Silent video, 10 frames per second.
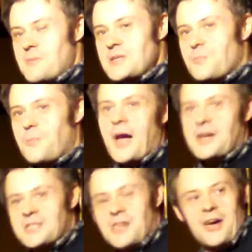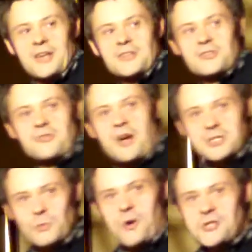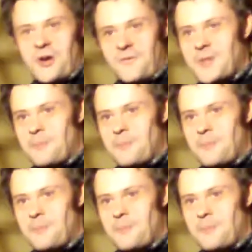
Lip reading: his backside and tried to wash off the